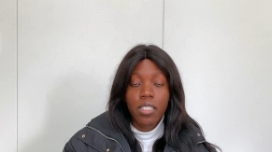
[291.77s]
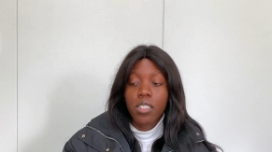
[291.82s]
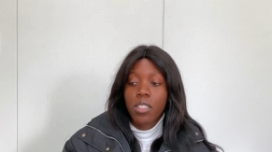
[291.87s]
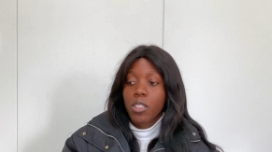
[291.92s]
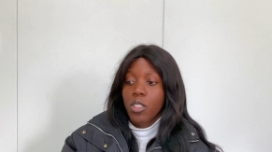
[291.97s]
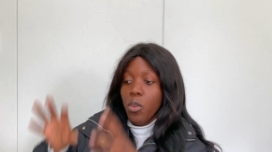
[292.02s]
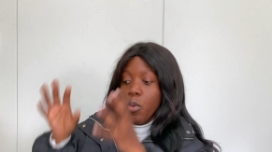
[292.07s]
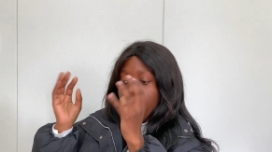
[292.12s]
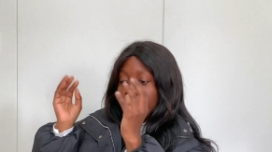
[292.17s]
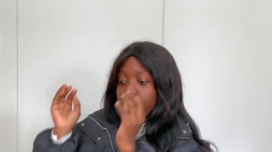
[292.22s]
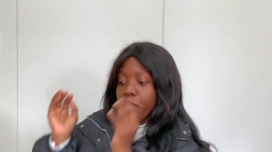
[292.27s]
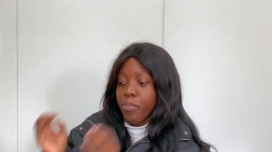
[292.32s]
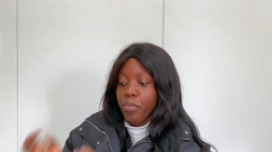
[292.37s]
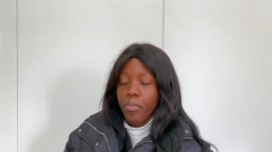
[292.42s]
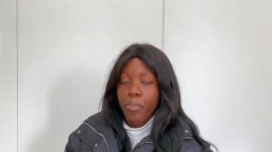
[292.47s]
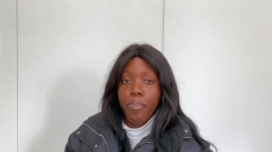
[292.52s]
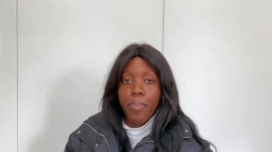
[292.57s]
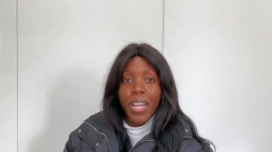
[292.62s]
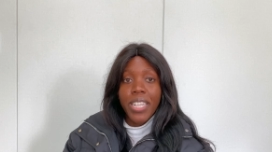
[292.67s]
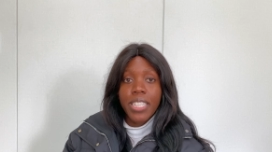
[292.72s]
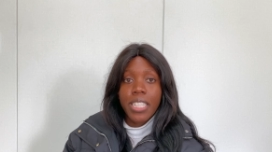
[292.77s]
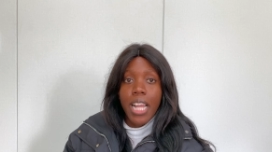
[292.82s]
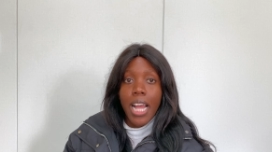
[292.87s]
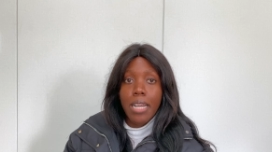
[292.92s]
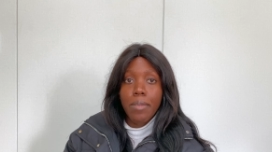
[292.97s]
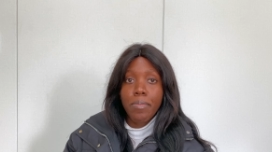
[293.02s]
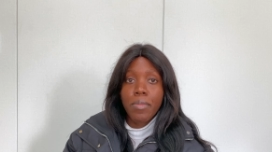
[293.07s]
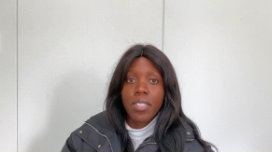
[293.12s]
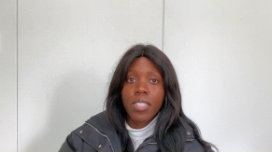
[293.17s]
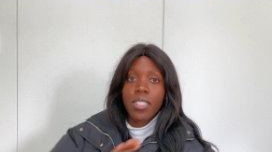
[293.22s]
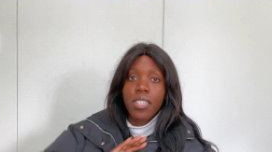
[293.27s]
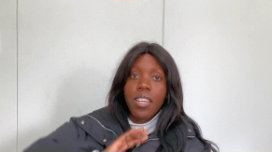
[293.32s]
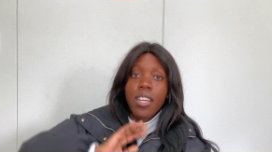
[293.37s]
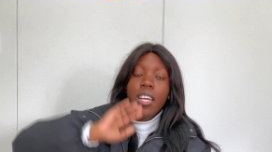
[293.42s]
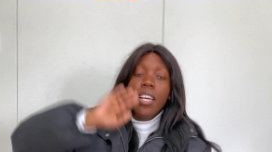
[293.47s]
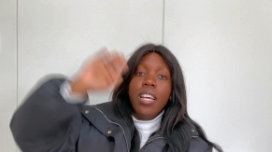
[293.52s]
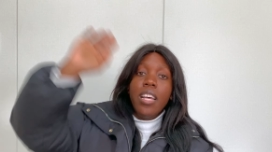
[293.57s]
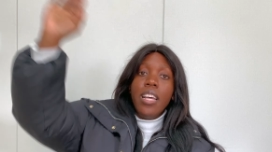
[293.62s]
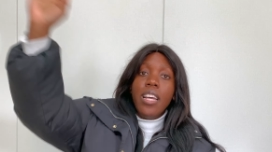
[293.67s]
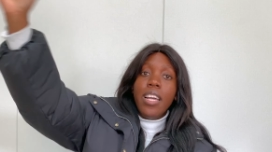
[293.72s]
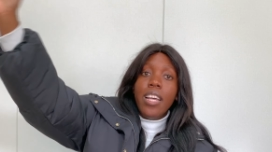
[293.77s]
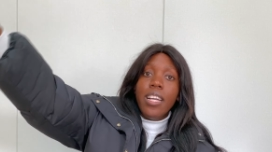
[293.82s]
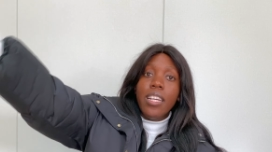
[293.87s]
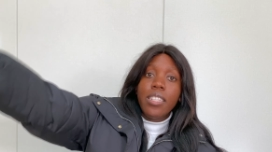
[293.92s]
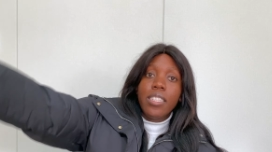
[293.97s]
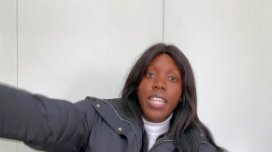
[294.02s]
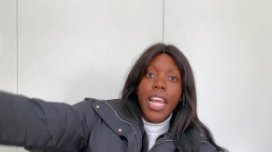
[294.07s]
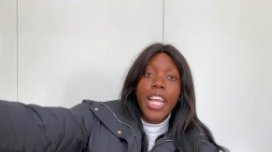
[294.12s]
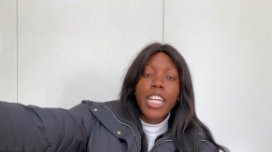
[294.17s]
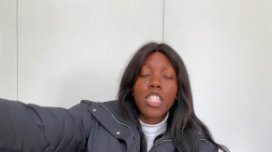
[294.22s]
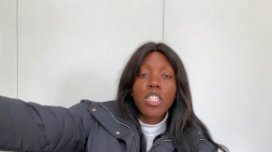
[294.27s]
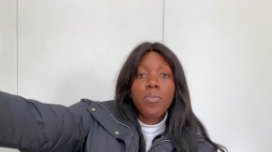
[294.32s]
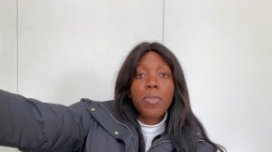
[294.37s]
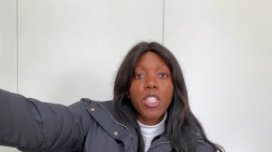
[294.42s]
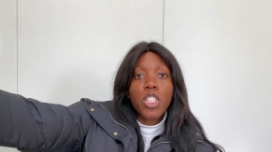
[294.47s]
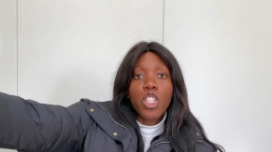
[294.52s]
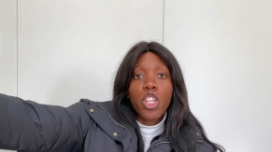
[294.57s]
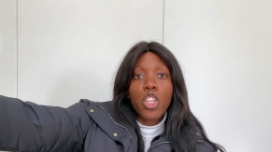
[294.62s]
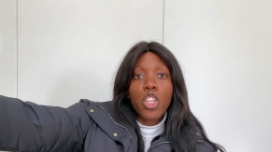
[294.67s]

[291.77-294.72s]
So bus comes, it takes me to